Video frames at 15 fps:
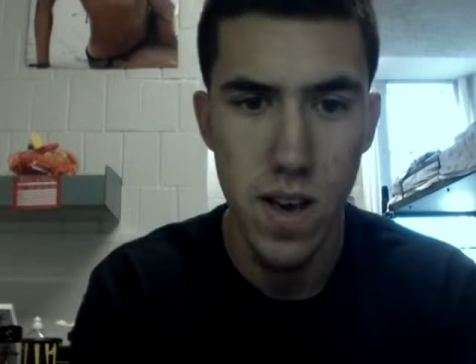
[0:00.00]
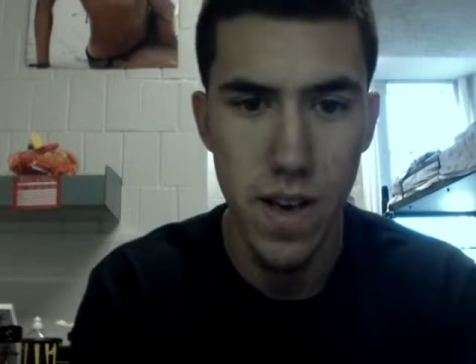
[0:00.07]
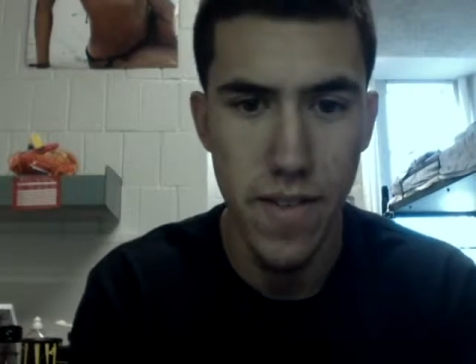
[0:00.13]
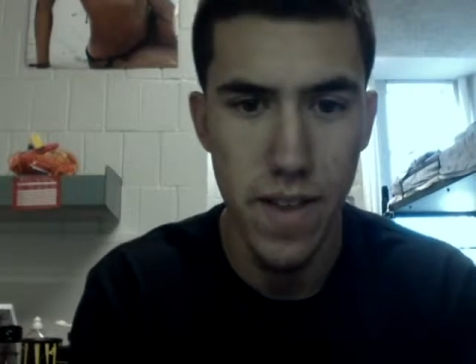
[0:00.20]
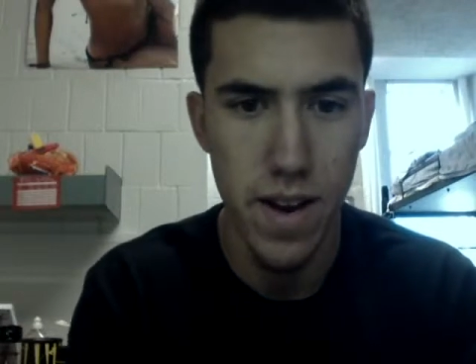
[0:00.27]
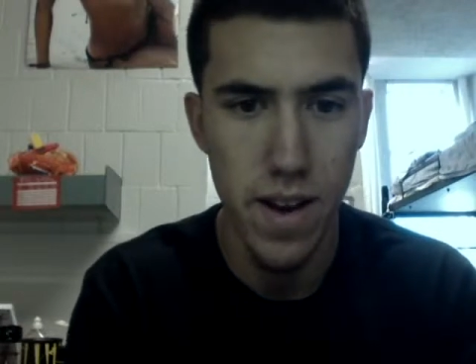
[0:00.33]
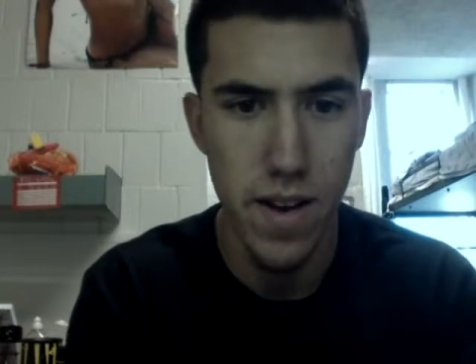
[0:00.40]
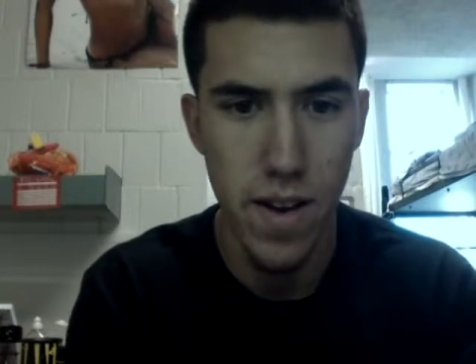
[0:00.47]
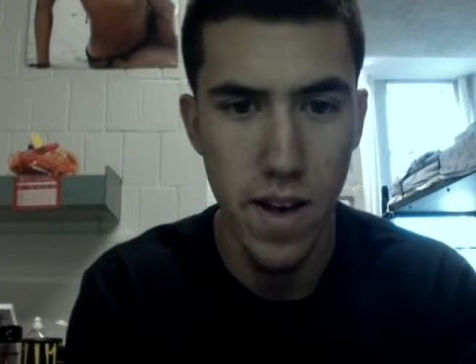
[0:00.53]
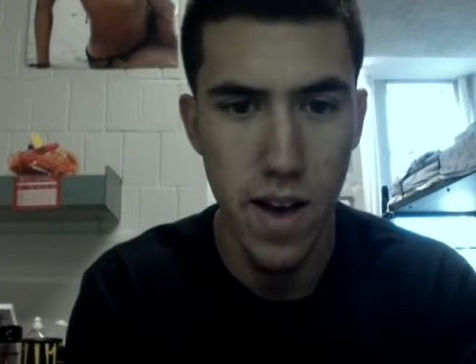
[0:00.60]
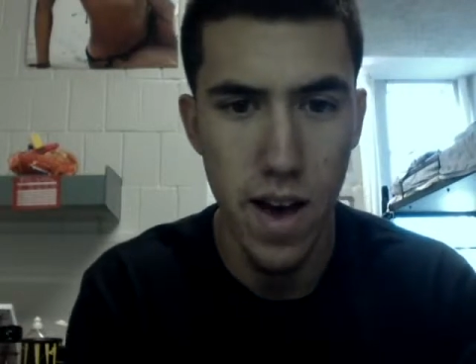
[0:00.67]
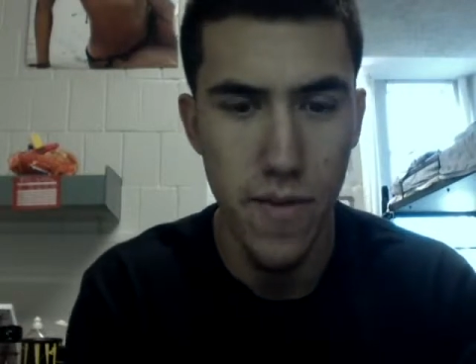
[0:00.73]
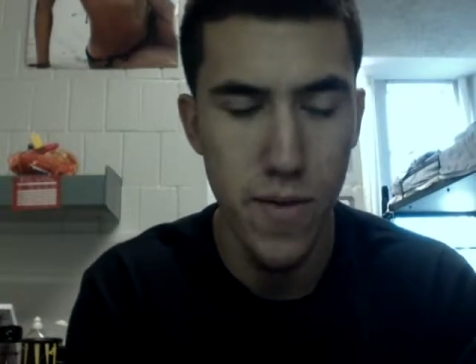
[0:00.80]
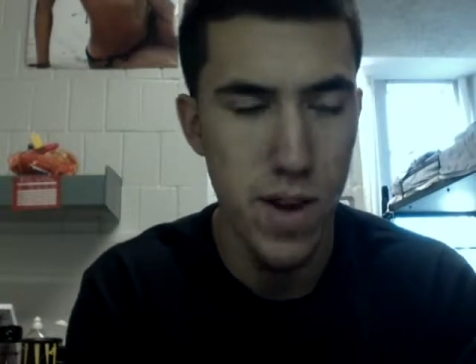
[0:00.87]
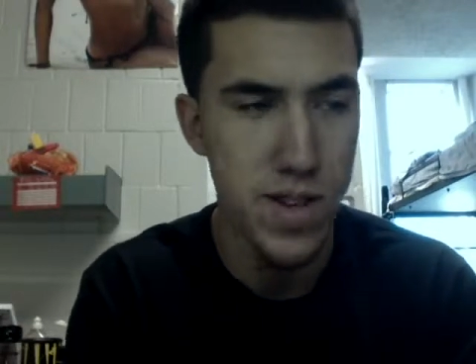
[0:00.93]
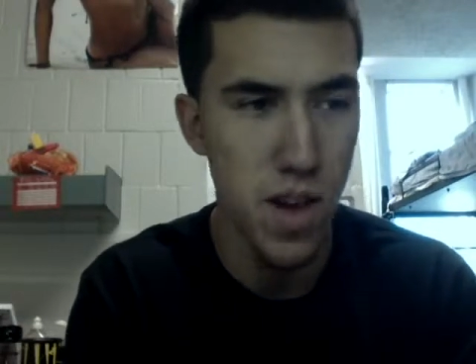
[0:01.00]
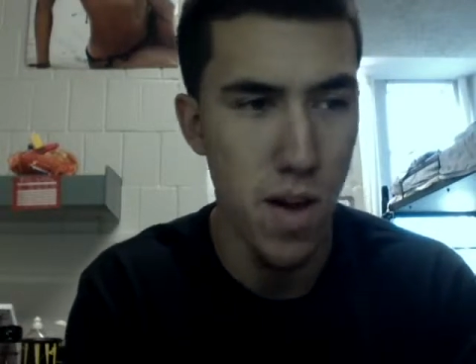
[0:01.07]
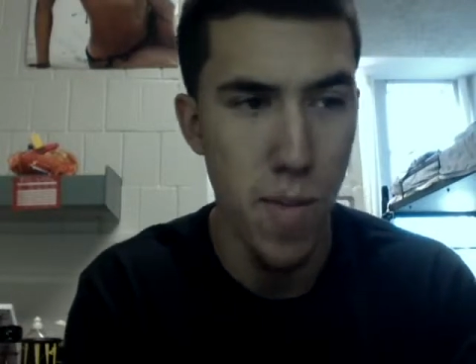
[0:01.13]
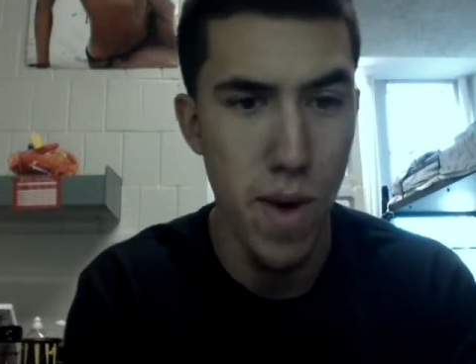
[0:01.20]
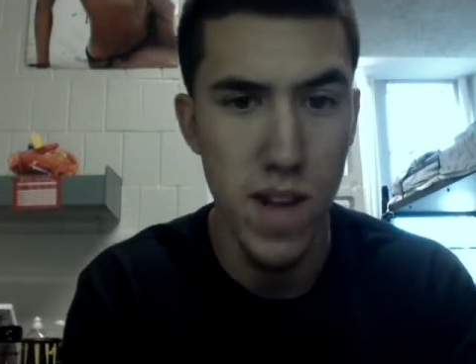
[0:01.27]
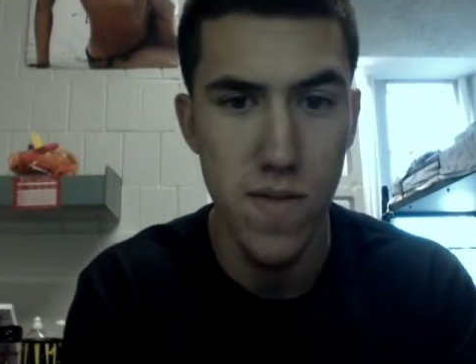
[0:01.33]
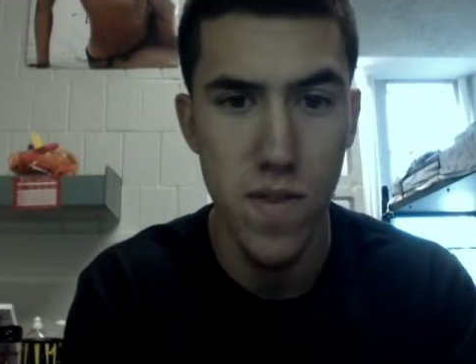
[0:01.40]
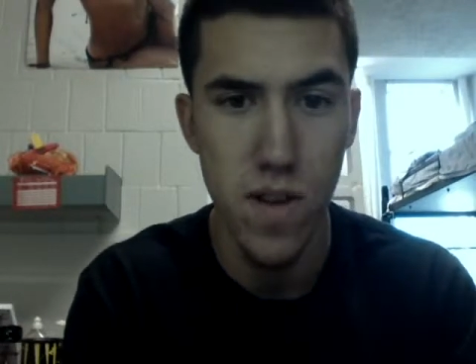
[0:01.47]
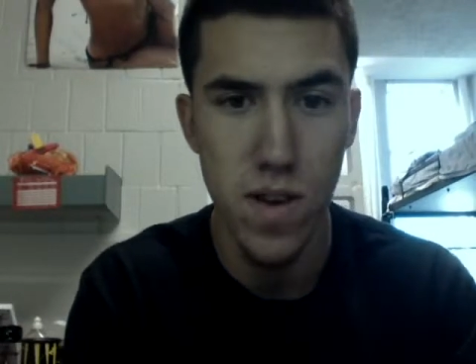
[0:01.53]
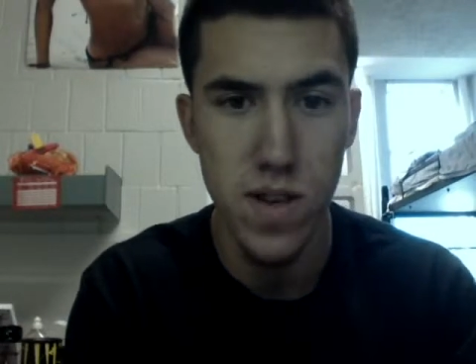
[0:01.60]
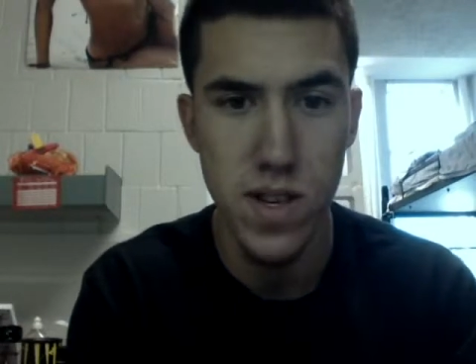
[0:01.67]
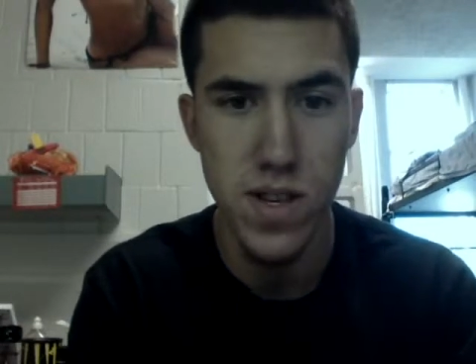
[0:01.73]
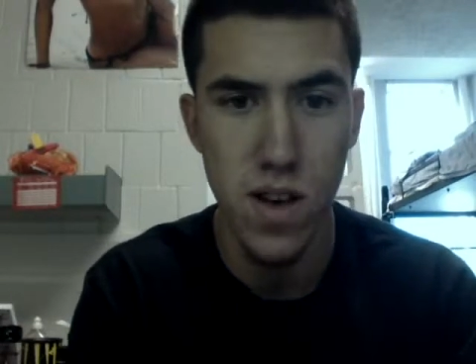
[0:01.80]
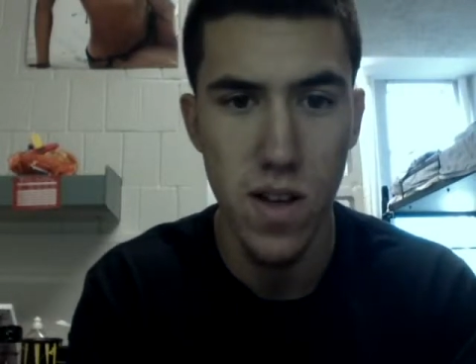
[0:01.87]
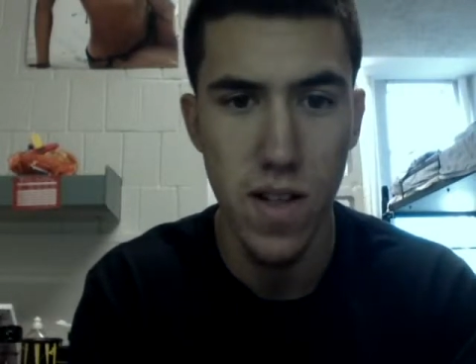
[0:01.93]
and then after I saw Matt's
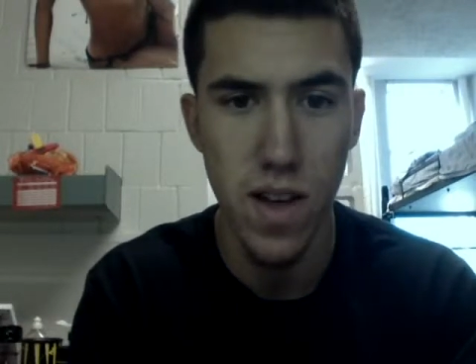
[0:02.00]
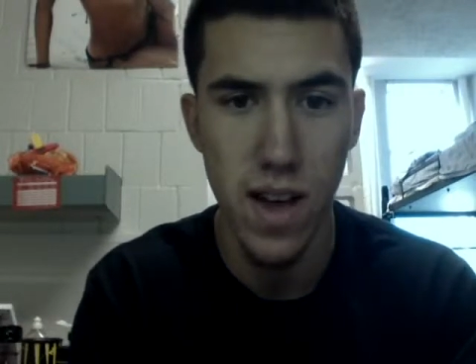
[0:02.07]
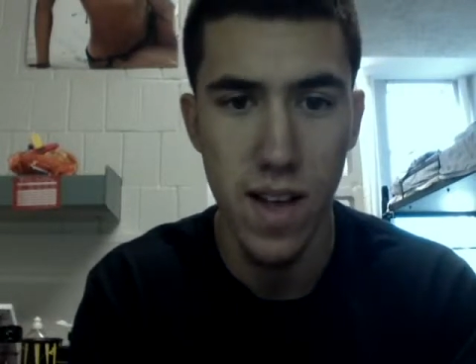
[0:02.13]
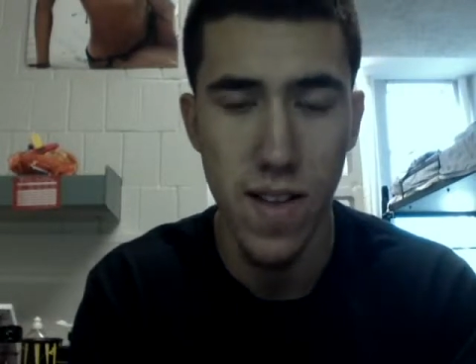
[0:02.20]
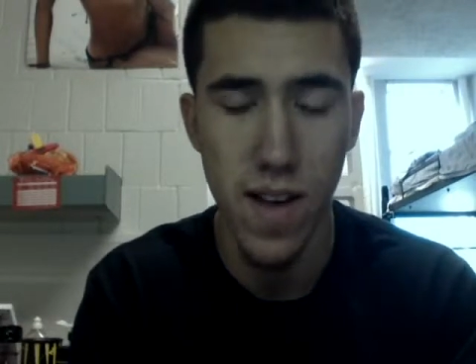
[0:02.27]
videos, I saw like